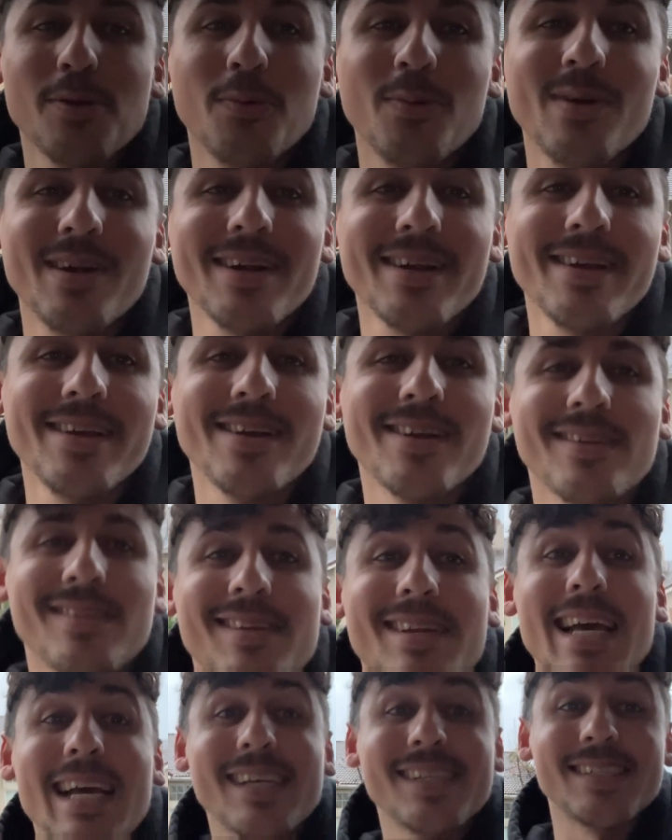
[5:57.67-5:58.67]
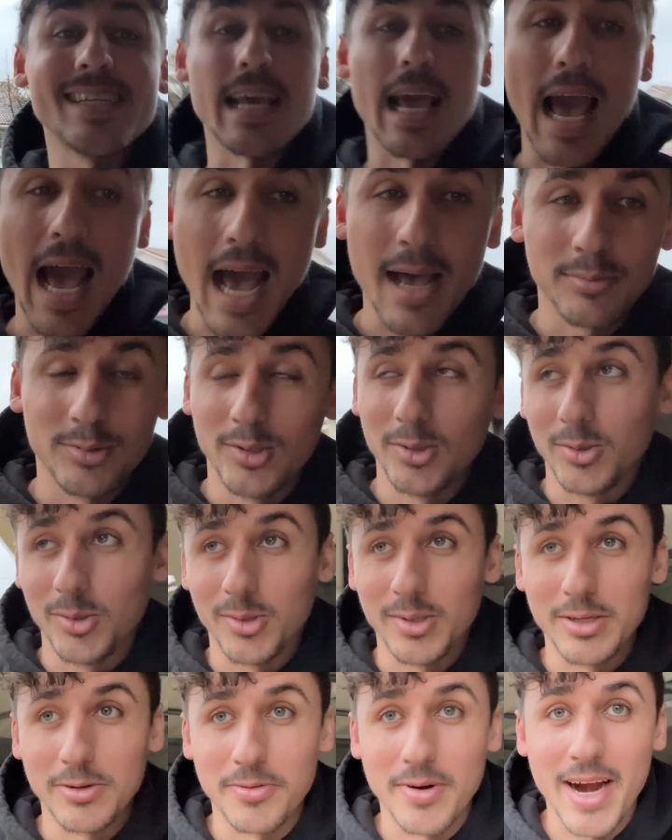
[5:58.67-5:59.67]
we're here the next day,
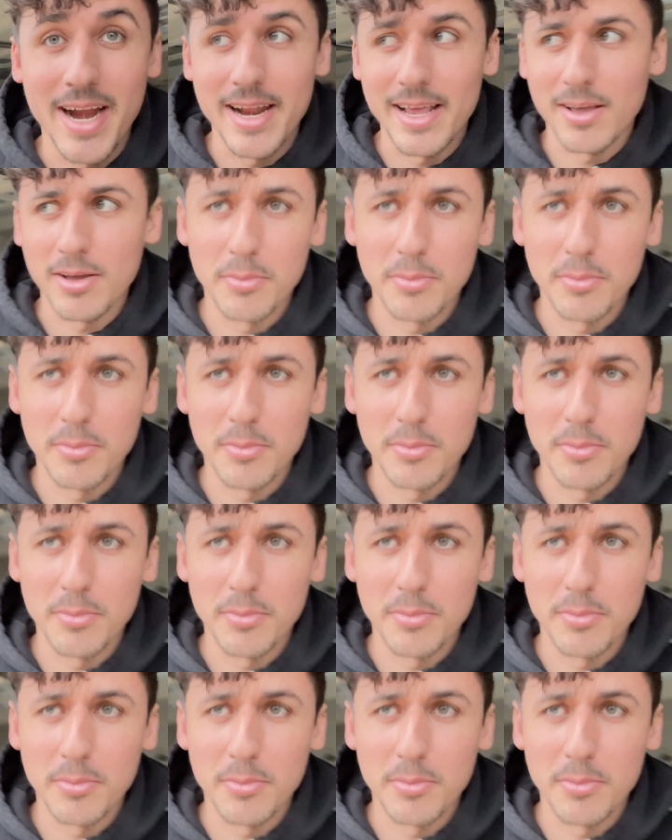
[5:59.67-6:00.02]
absolutely raining,